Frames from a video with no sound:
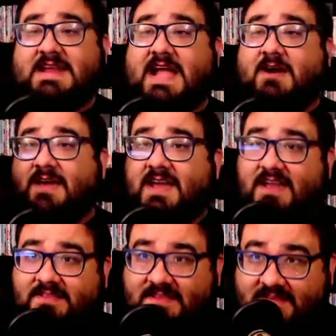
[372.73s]
Now,
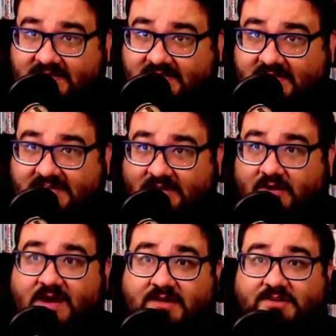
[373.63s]
the
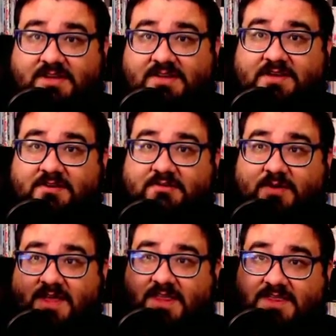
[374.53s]
story also continues
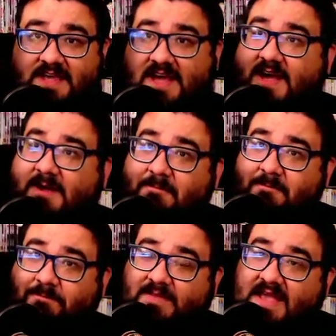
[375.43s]
with
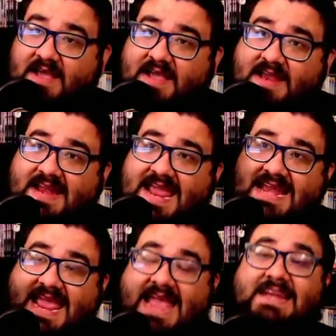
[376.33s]

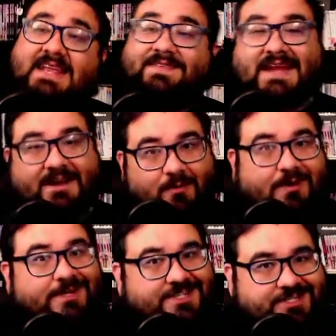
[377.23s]
an ending that I don't
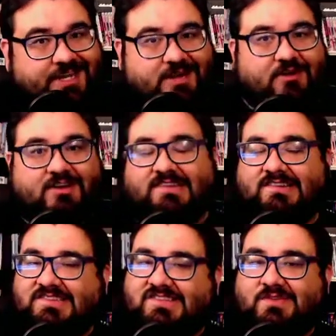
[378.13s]
want to share because
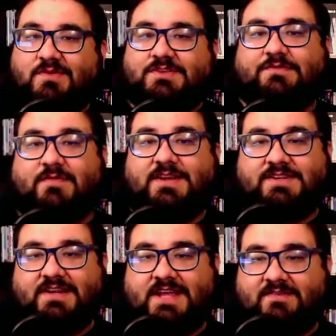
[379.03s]
it's just too much
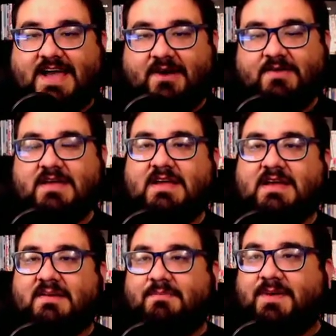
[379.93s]
information to give out.
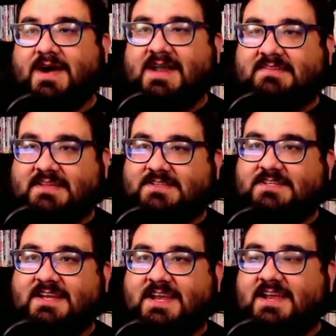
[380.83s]
But
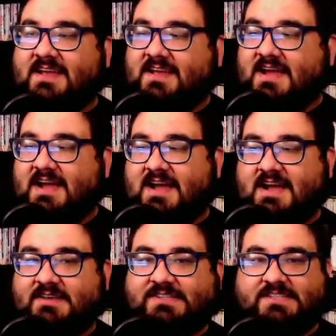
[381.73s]
essentially,
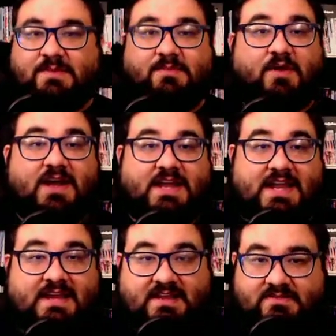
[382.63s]
someone
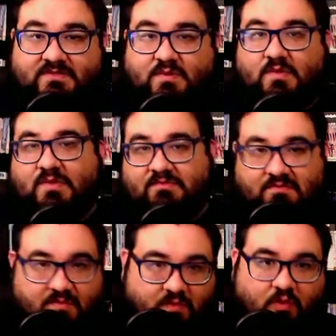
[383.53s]
in his
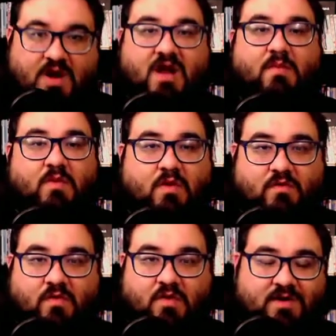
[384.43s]
realm
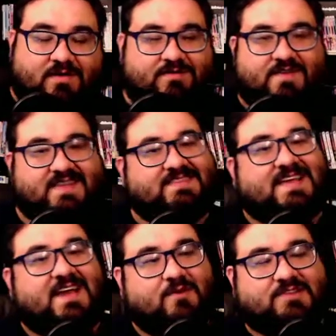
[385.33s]
of work finds
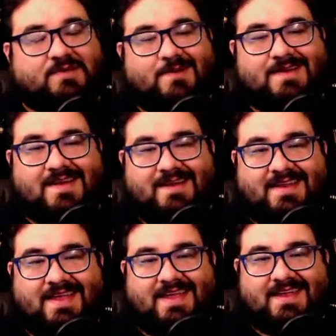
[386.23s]
out what's going on,
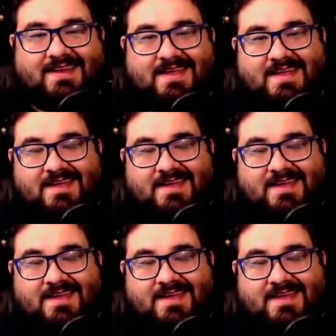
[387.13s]
and